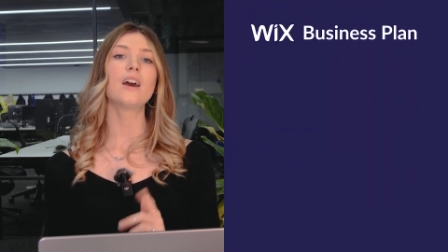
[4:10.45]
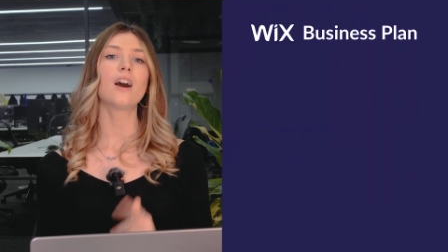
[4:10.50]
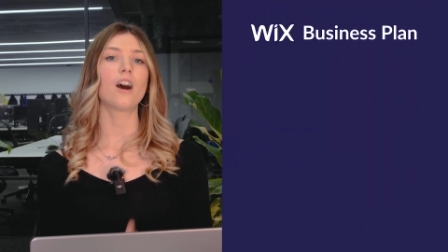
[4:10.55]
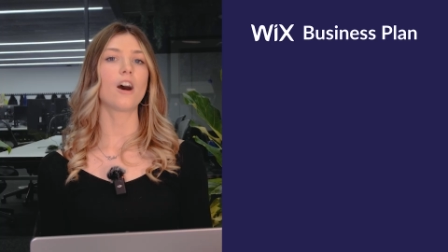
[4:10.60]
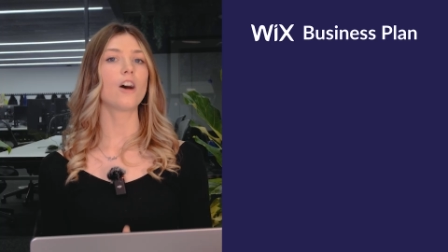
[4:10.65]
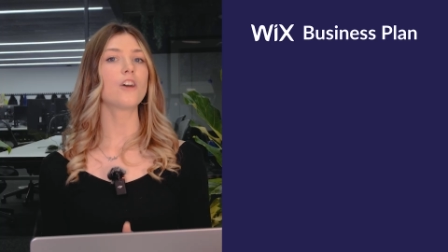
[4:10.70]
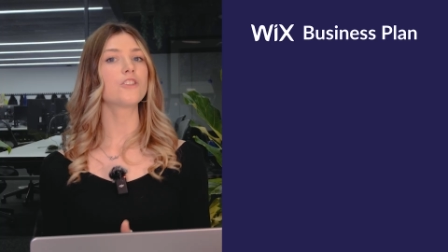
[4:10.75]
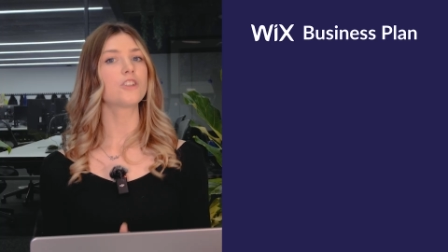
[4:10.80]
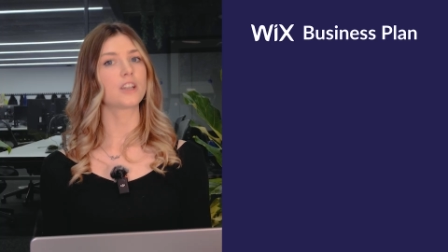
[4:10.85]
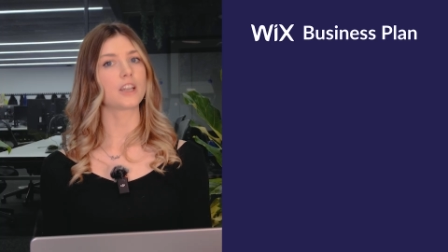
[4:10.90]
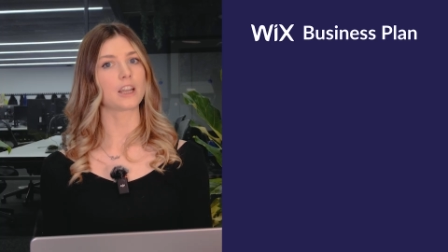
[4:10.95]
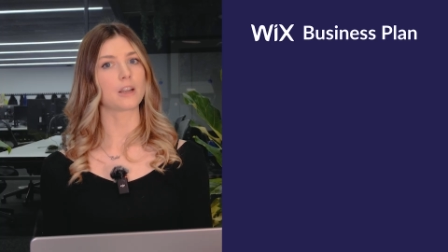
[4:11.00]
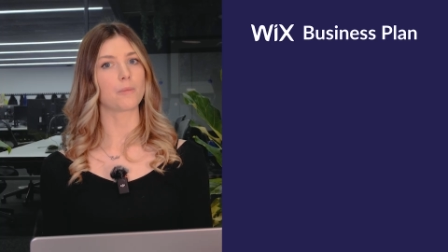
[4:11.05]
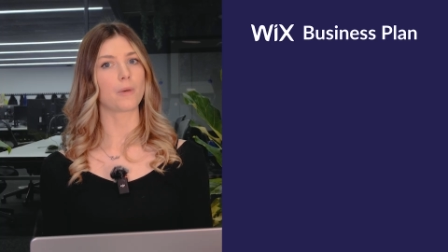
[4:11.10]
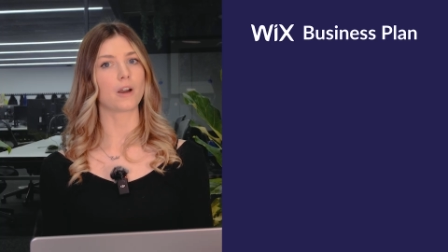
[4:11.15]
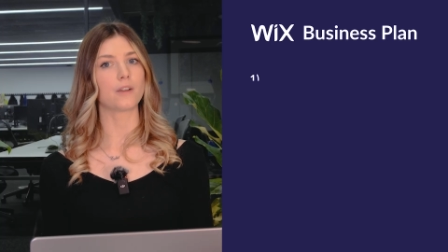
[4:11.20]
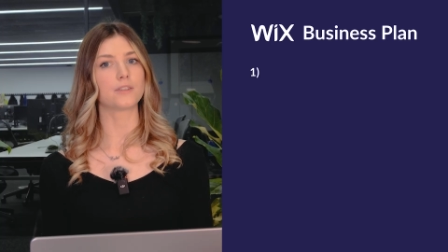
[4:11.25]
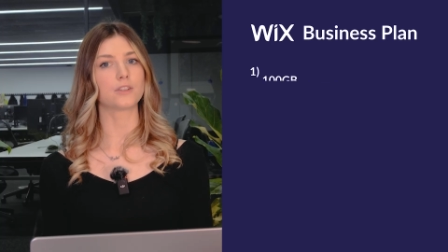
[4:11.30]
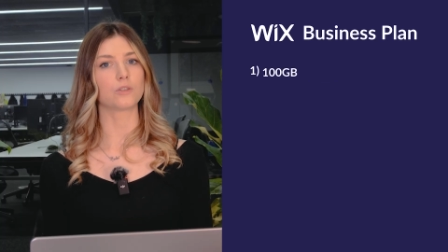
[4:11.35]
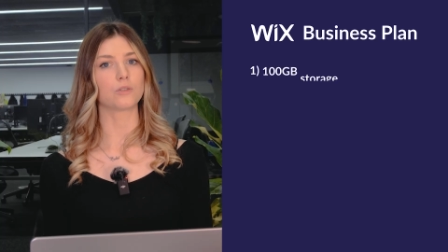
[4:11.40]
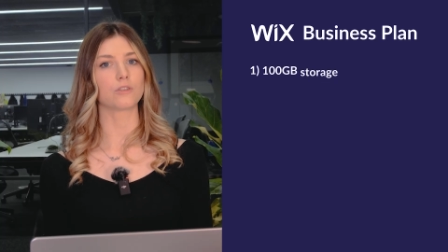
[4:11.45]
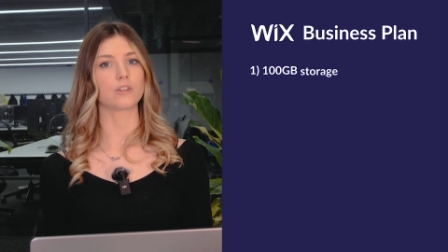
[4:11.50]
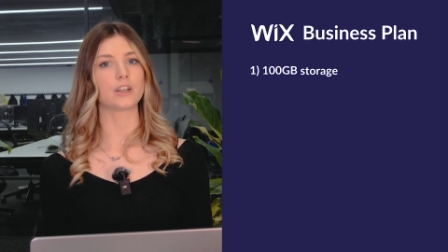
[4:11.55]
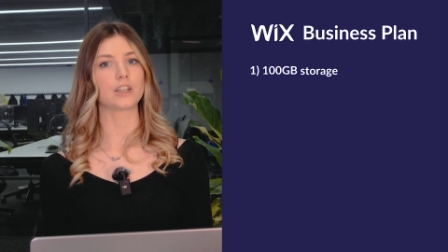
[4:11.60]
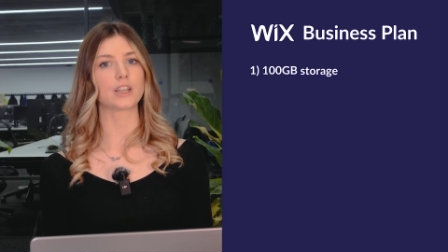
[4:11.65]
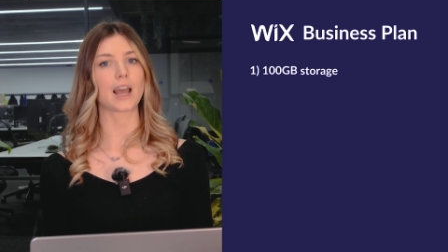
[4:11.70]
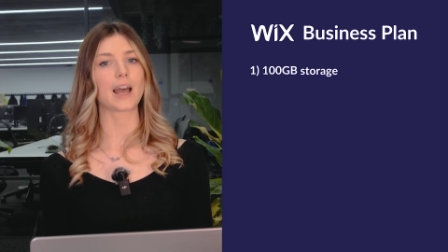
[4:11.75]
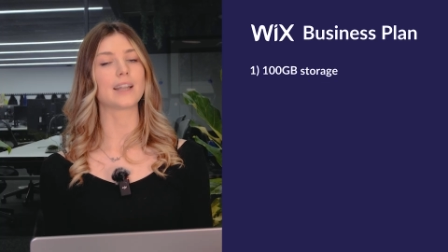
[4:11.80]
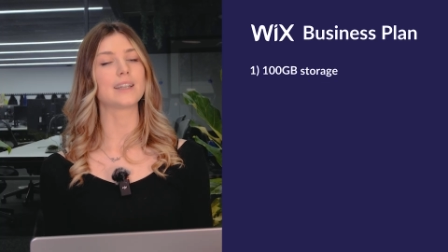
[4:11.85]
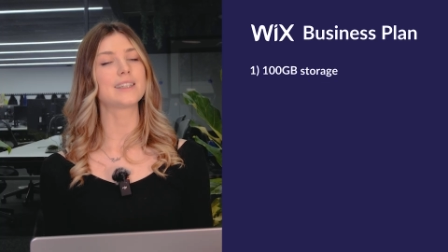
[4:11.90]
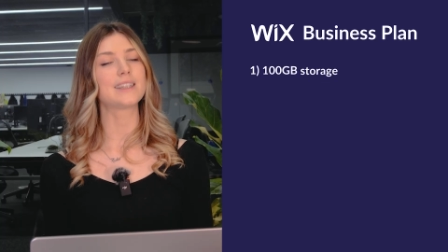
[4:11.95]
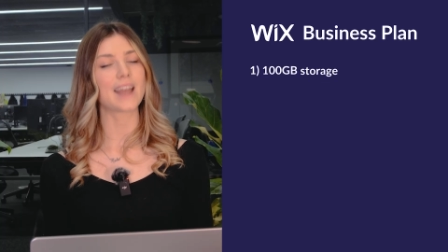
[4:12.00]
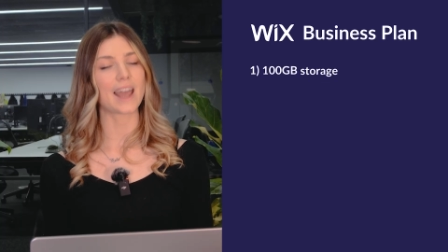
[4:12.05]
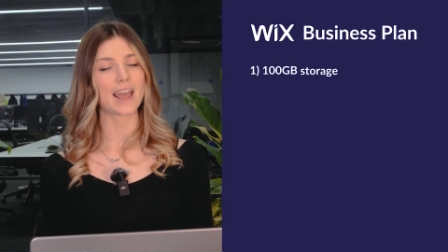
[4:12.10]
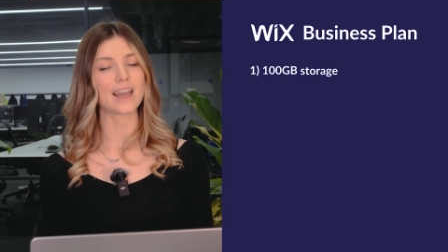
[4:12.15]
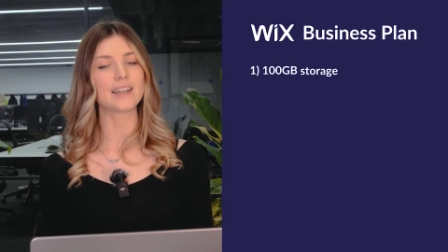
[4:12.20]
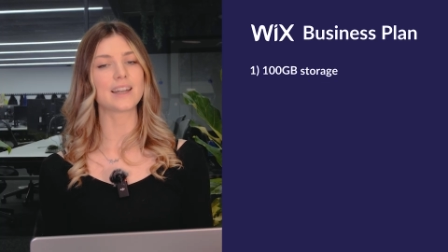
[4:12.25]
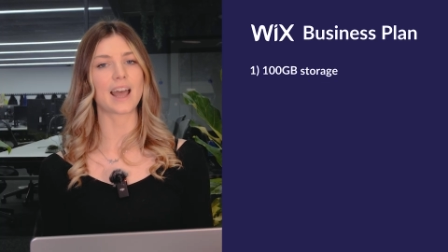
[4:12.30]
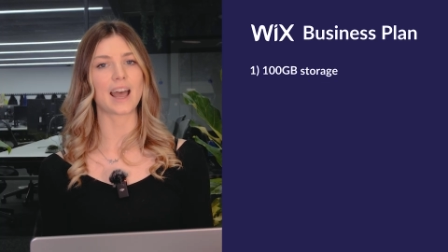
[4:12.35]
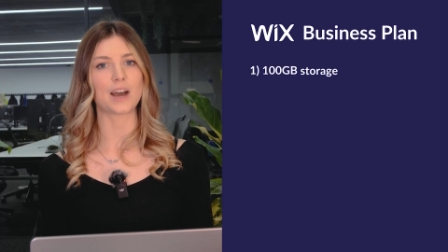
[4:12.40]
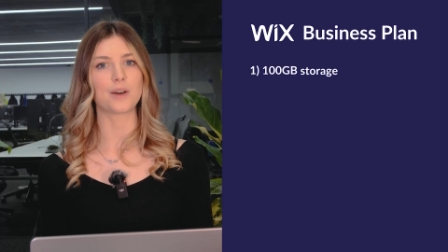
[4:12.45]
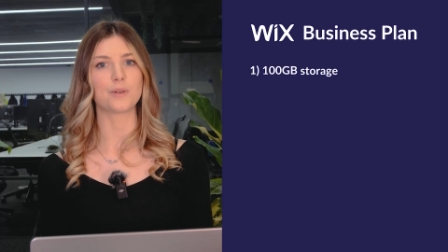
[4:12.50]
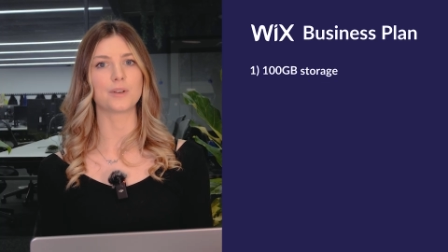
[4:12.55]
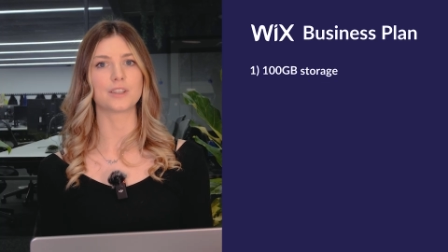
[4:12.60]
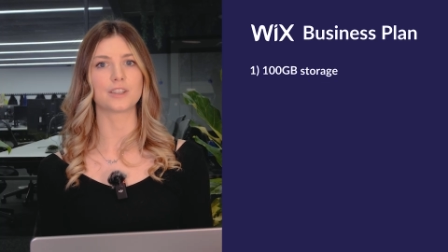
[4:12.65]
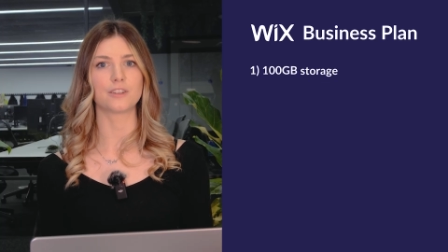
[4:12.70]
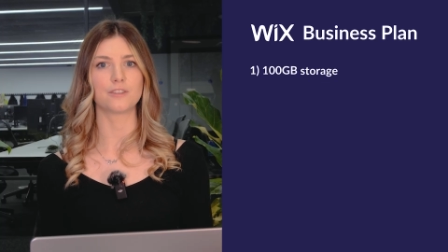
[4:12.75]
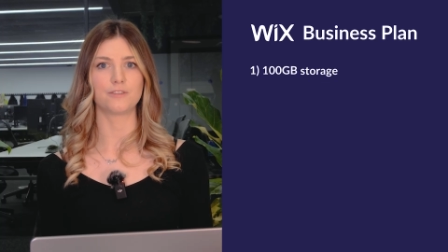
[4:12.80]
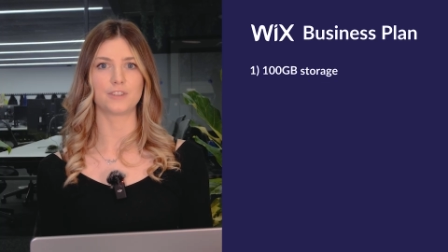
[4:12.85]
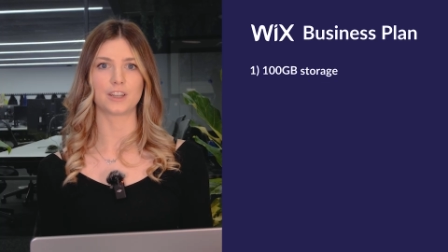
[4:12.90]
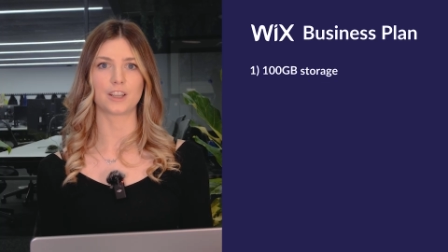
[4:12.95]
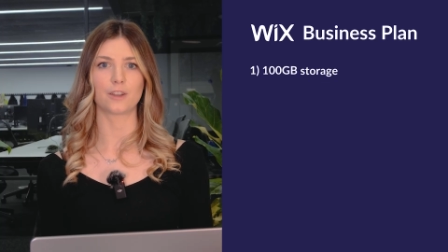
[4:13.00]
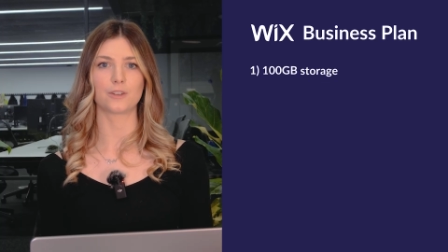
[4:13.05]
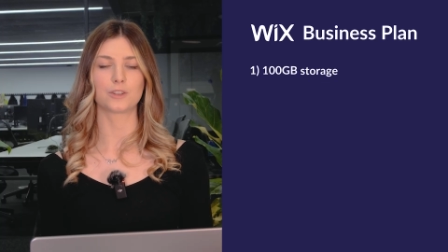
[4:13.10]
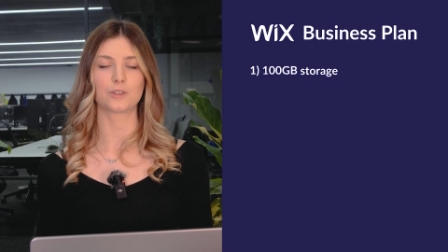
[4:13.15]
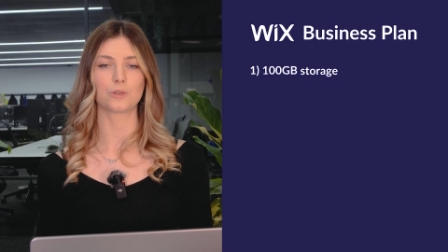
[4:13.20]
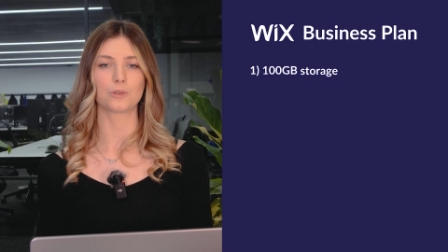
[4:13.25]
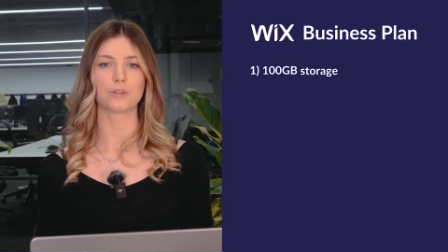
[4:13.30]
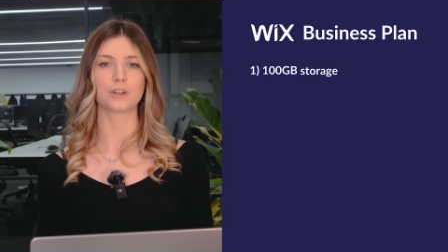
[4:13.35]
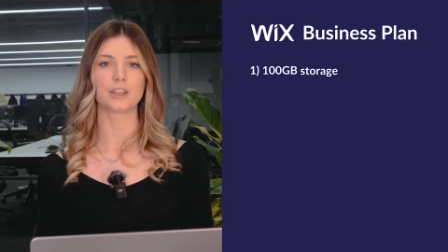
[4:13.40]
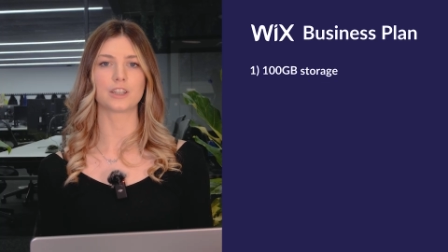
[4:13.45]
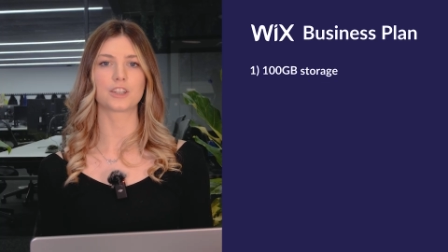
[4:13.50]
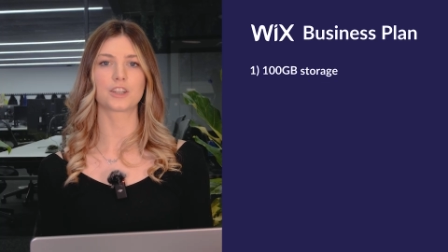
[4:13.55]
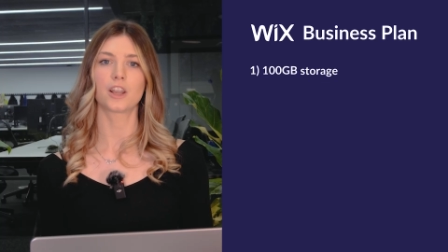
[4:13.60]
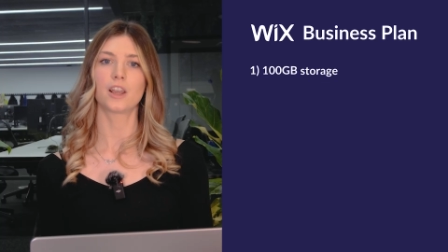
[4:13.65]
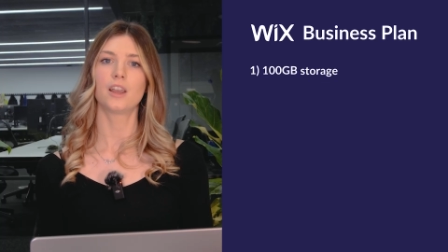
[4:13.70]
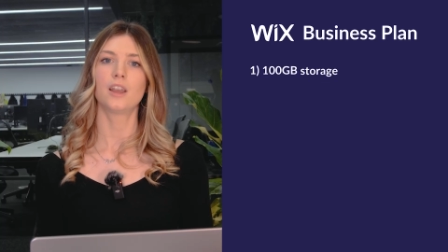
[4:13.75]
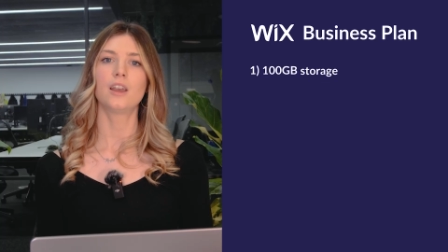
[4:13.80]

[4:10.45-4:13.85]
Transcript: 100 gigabyte of storage and 10 hours of video storage,